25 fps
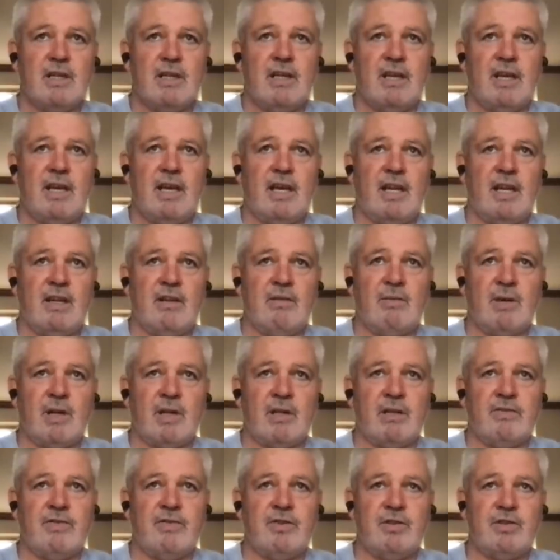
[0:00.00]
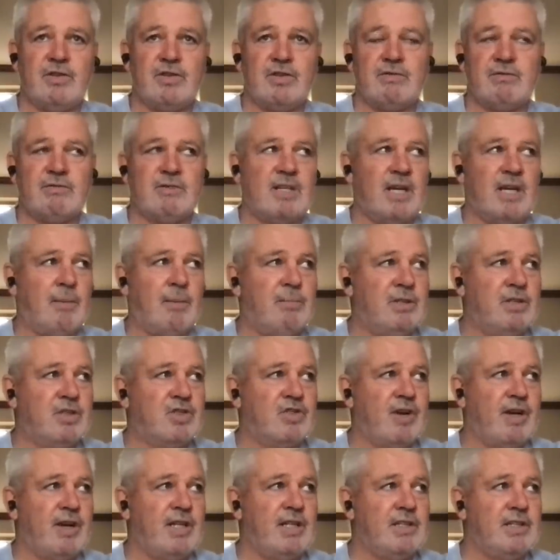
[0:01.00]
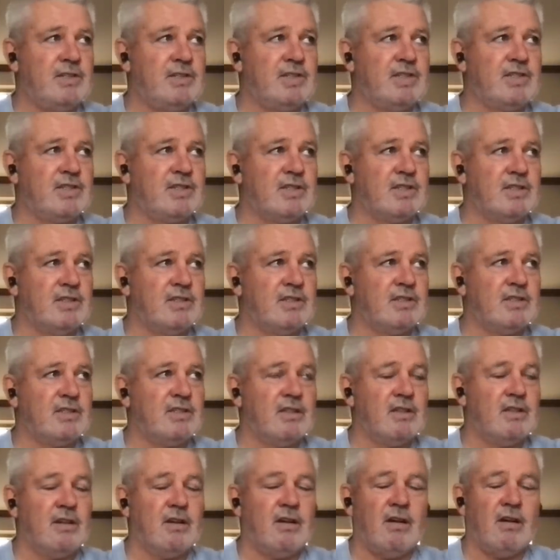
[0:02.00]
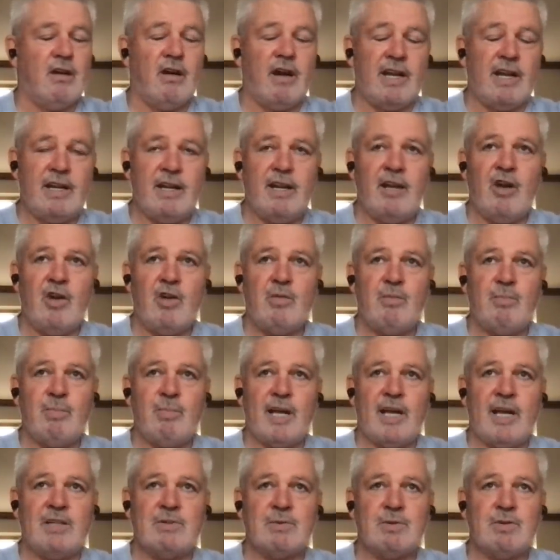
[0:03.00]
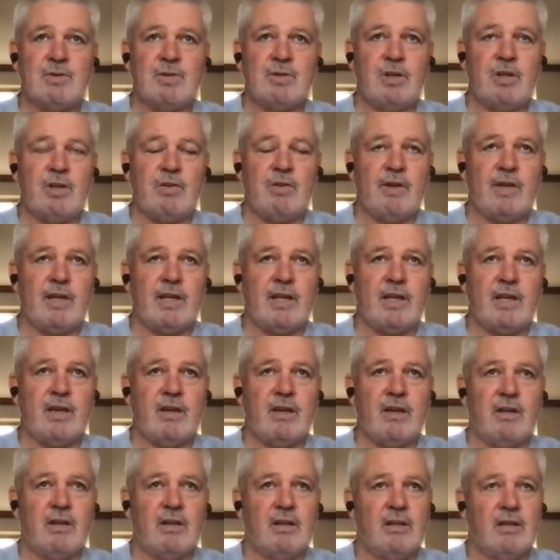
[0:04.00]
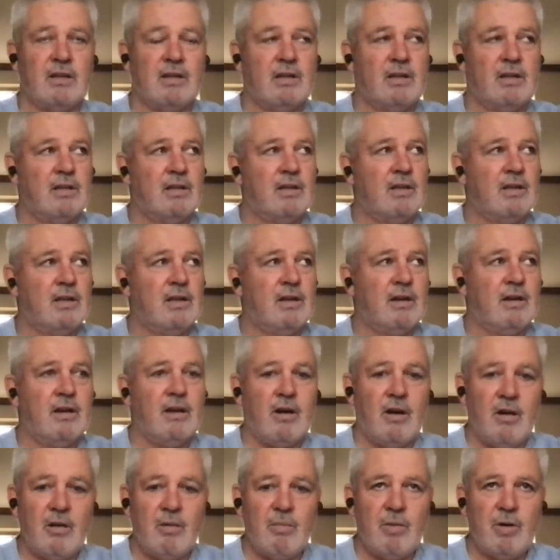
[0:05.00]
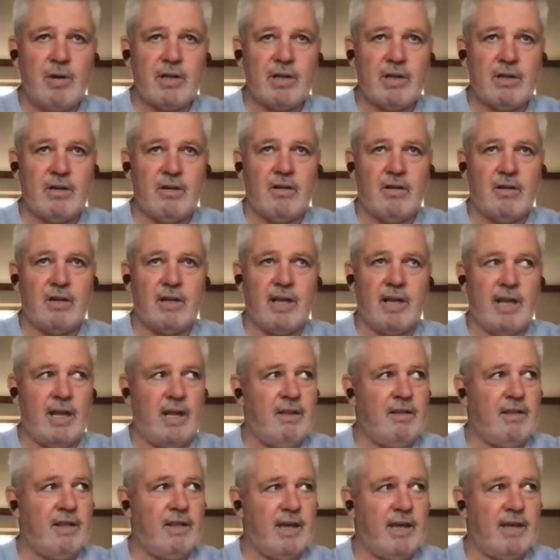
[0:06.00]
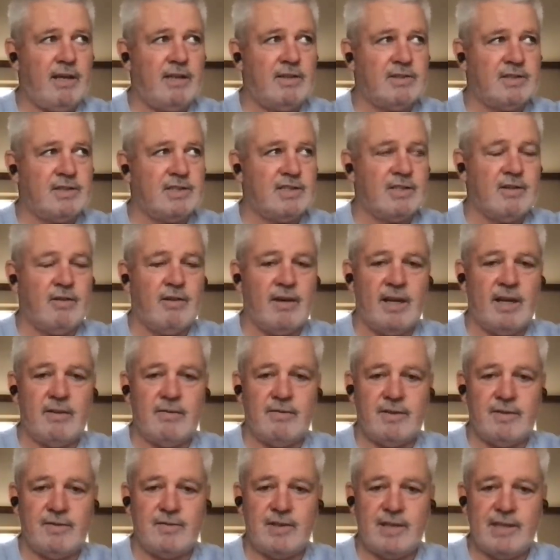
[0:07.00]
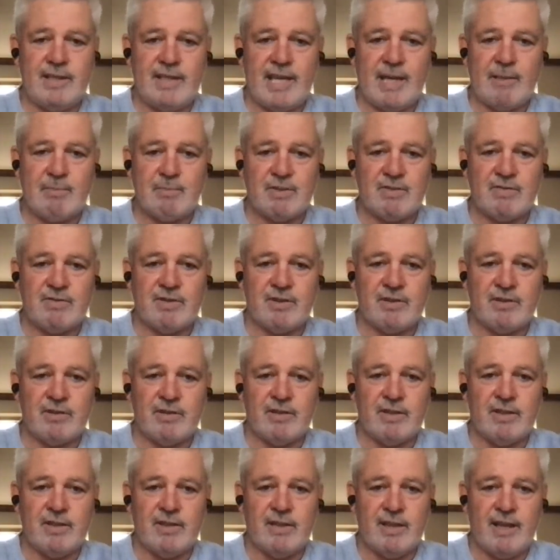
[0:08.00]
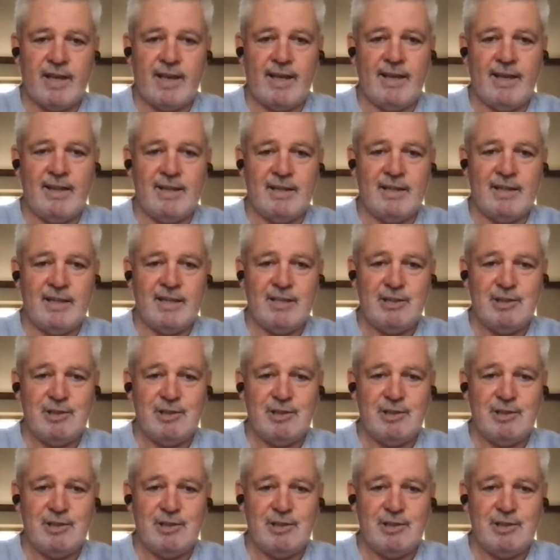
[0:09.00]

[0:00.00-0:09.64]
and at one of the first couple of training sessions, I know players were turning around going, "Oh my God, how the hell has this guy had fifty caps for England, he's